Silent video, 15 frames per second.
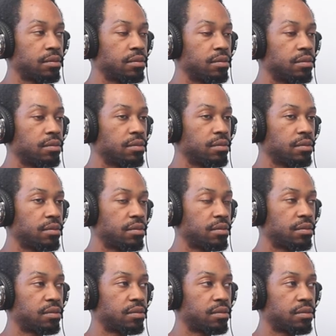
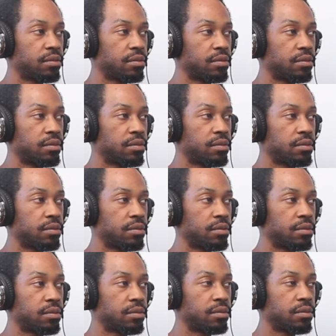
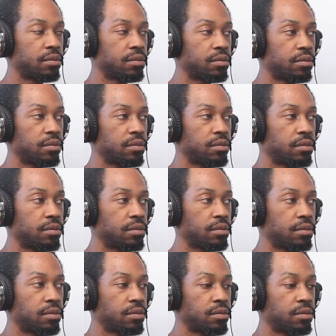
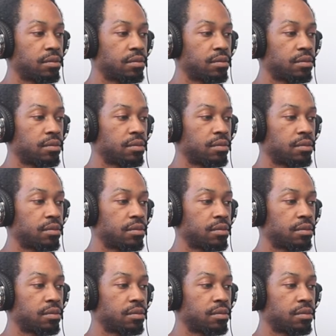The person shown says nothing.